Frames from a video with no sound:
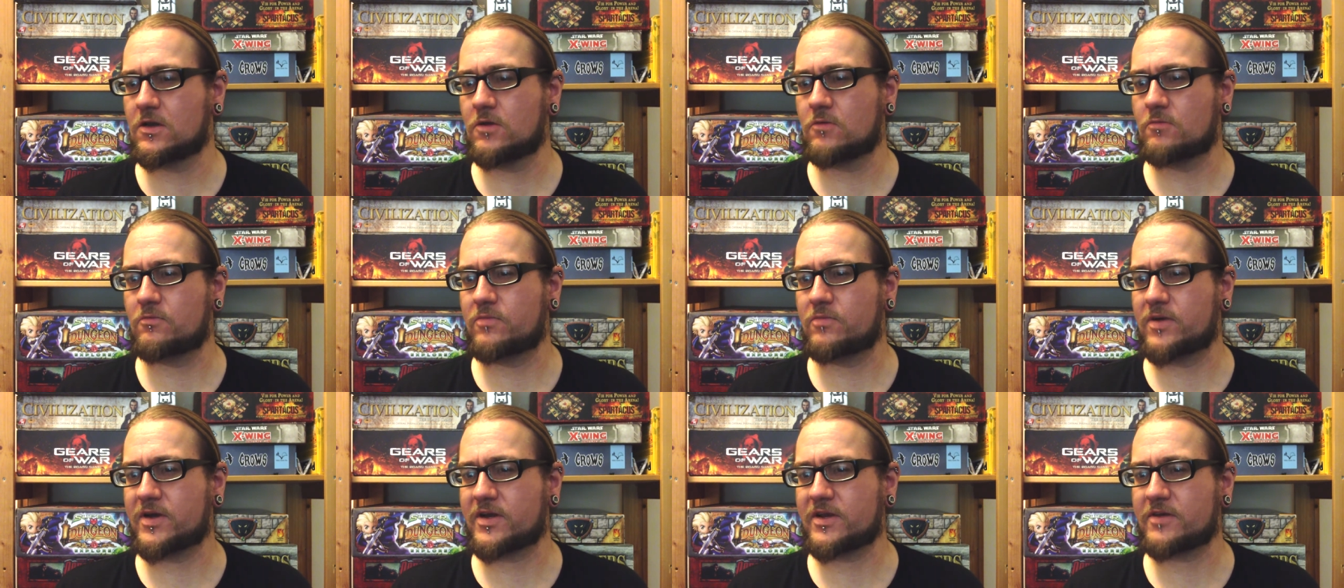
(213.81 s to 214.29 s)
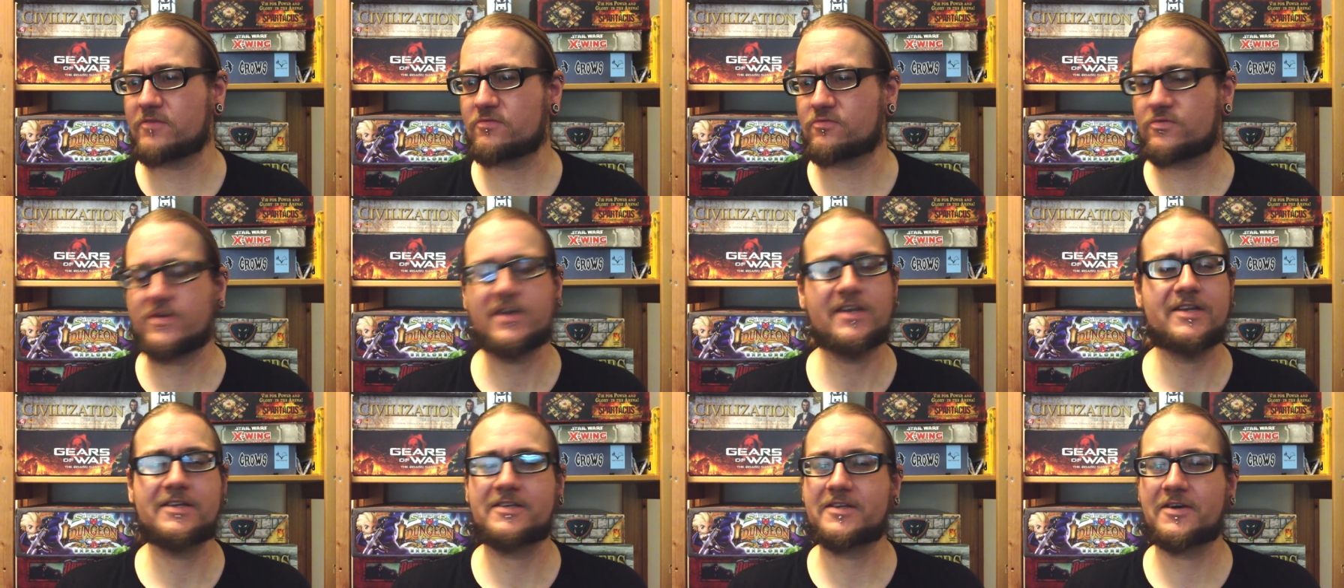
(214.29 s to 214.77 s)
but I
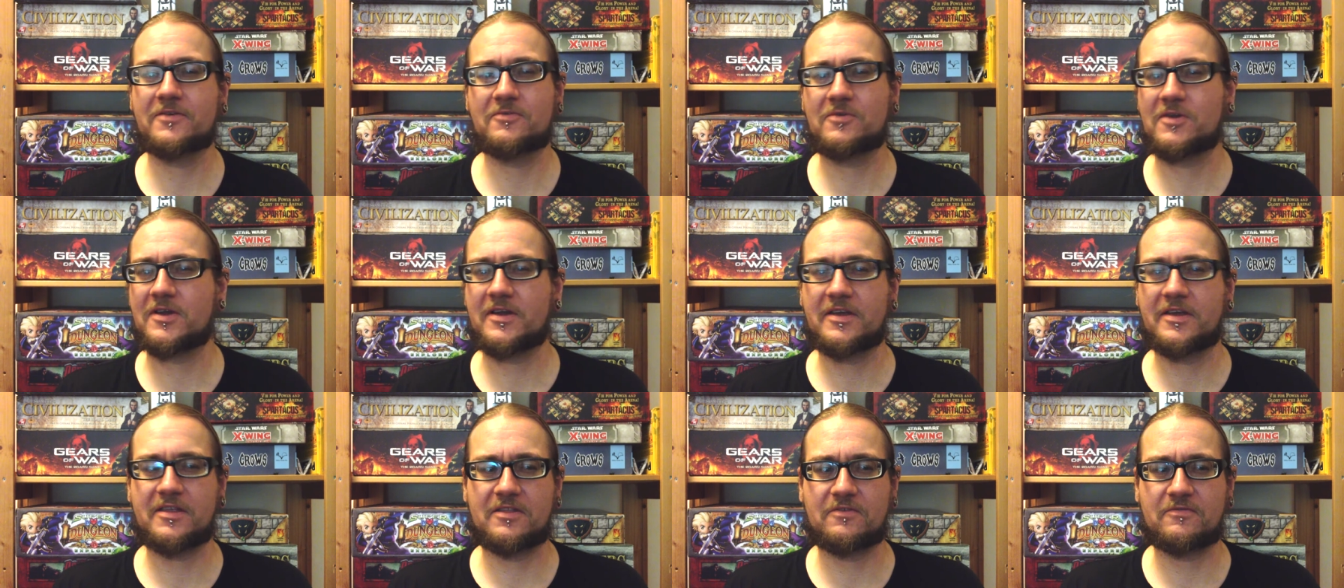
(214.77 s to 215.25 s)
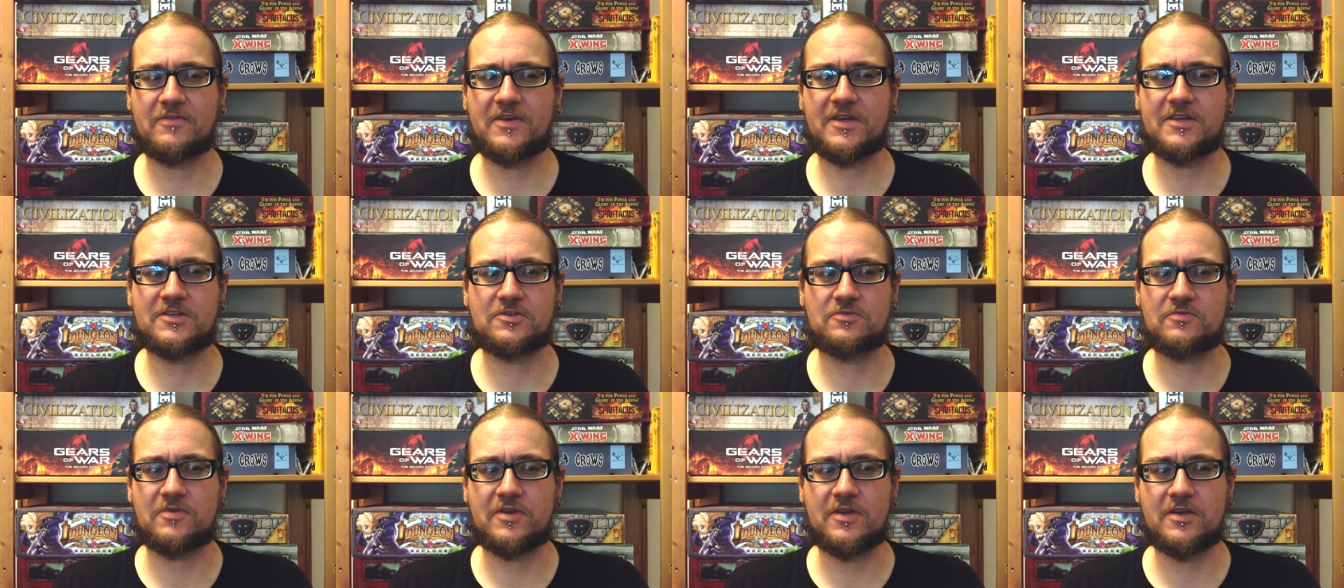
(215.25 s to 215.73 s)
really don't like the
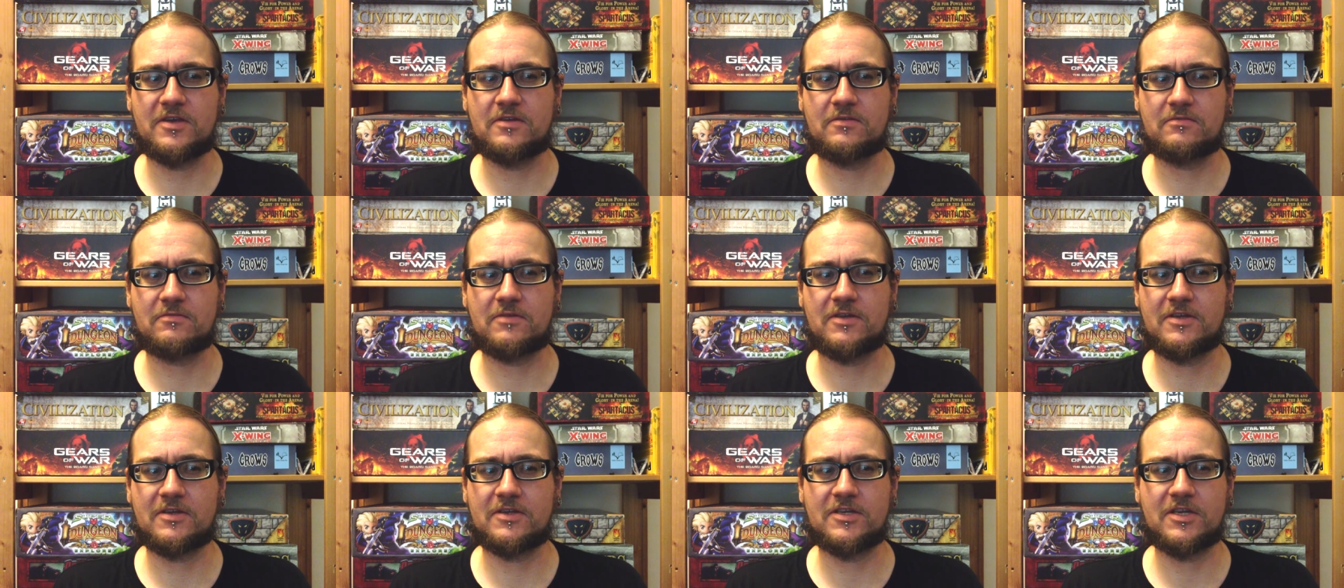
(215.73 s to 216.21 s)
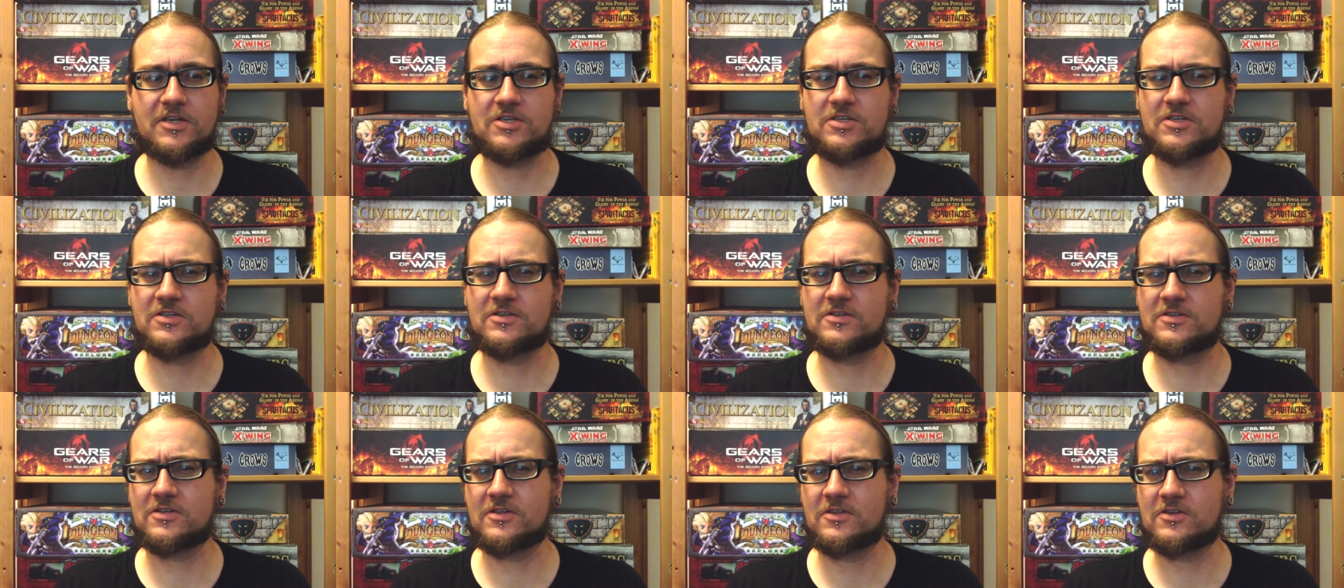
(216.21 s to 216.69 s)
victory
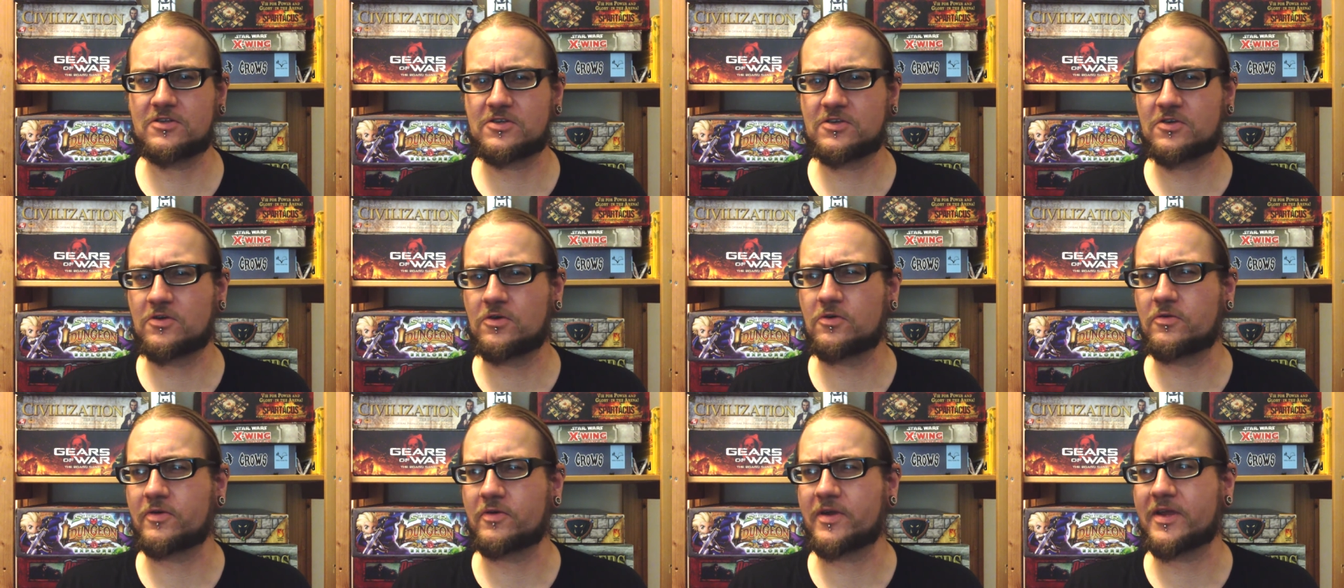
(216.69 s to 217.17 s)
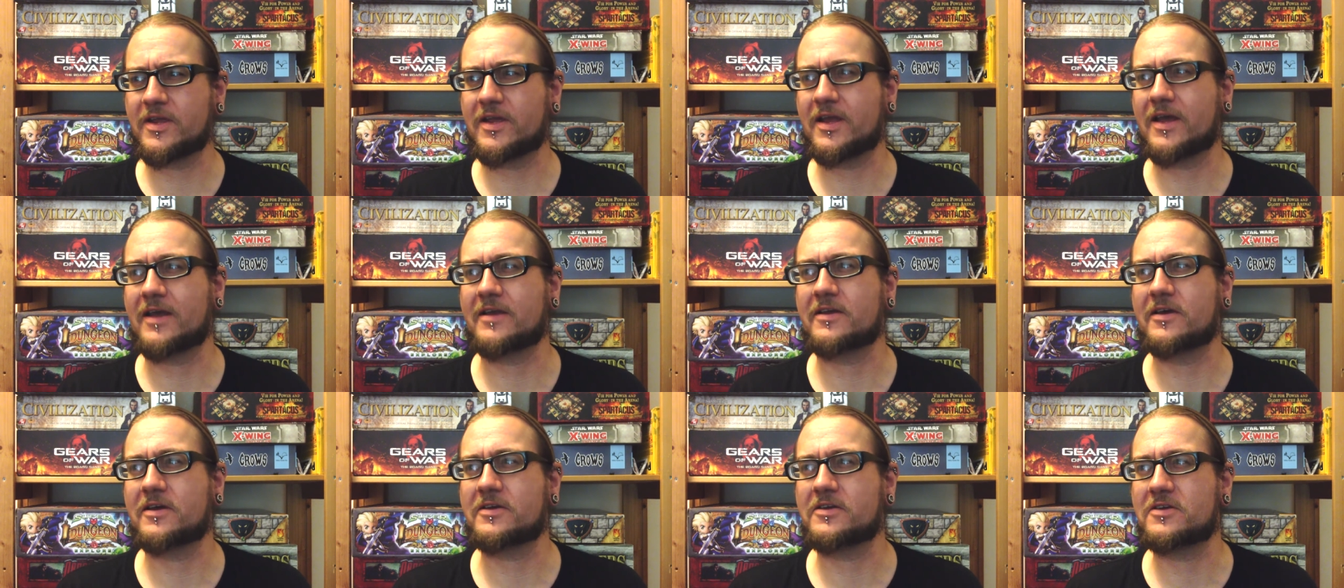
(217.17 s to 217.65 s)
conditions and the scoring,
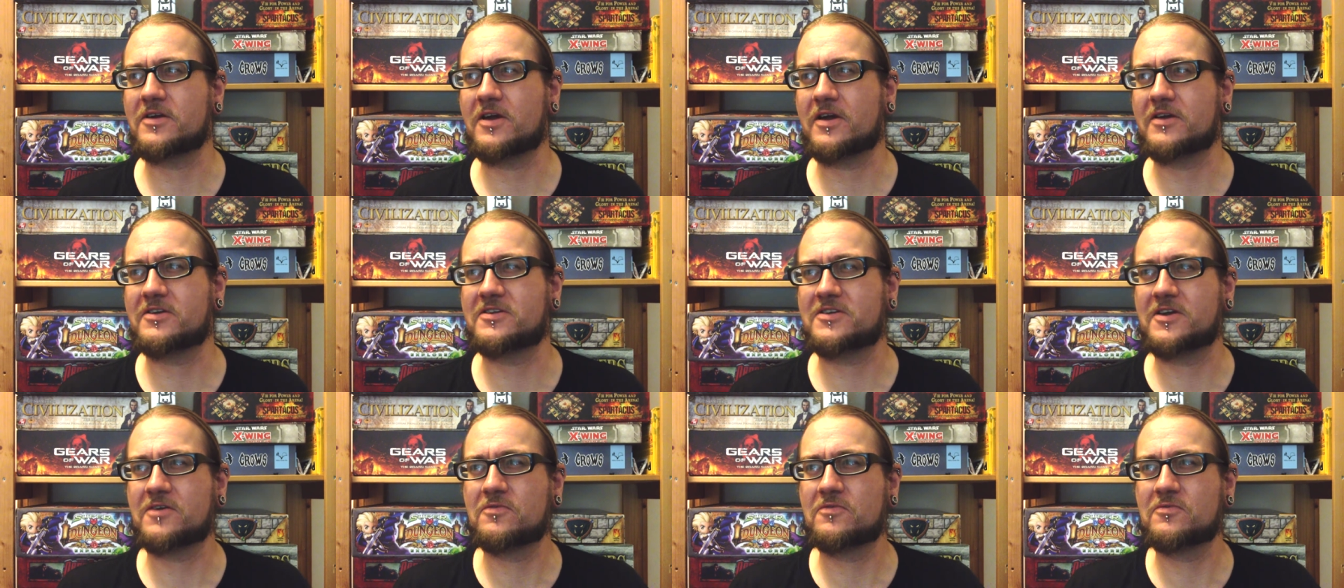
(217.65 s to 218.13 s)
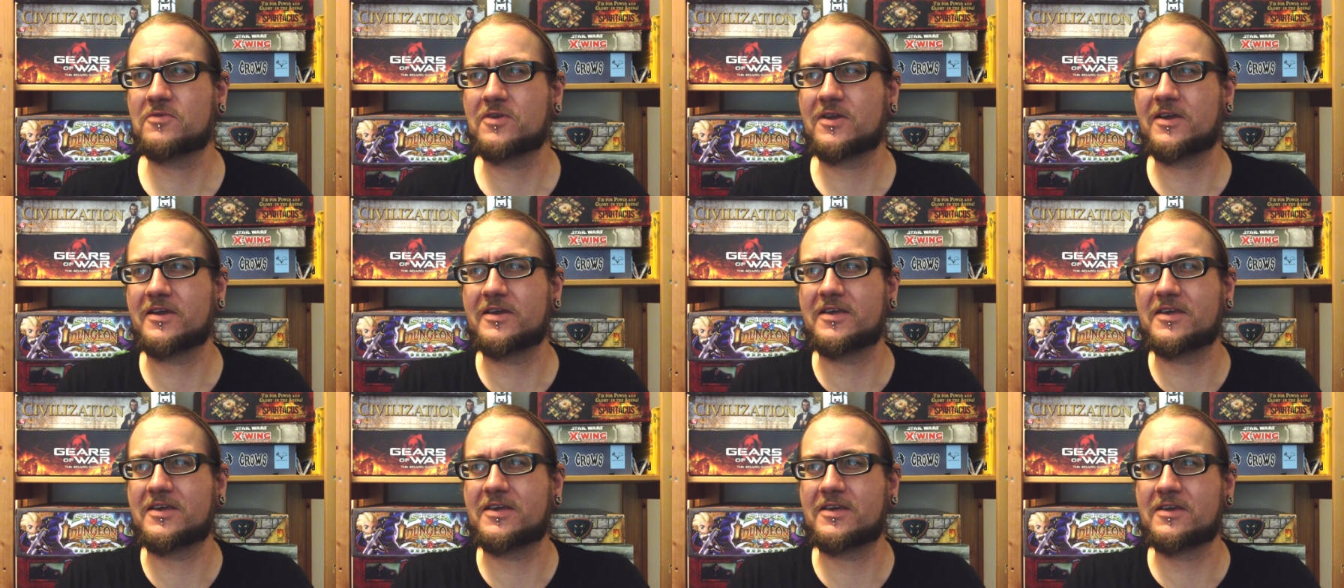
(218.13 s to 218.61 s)
and I, I don't
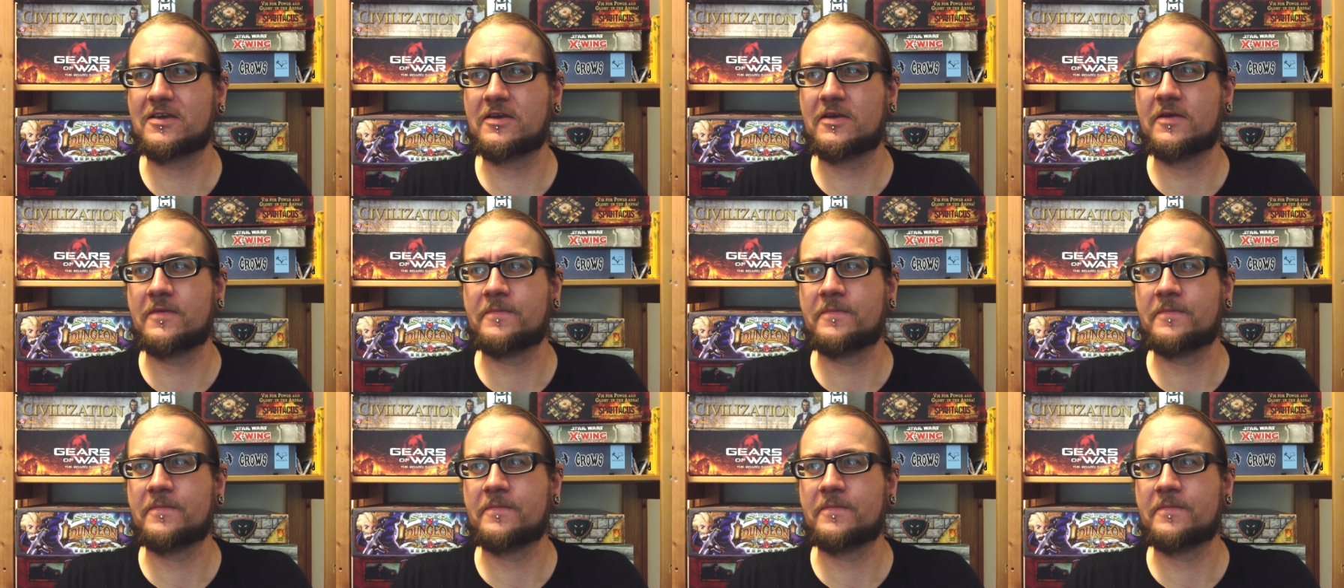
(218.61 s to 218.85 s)
like